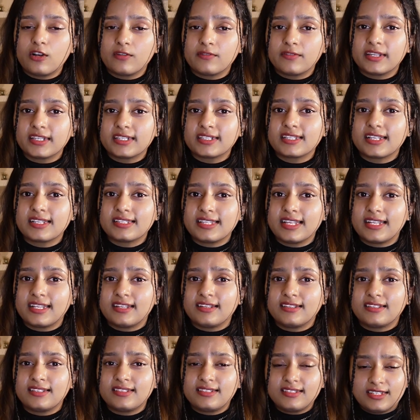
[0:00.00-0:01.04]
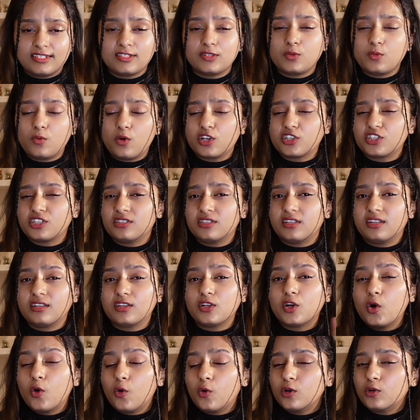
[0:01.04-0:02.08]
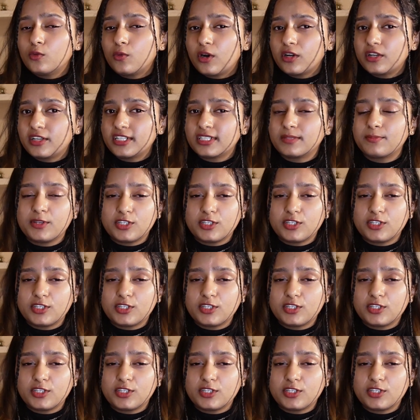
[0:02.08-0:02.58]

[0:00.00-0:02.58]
always set it to wash in cold water,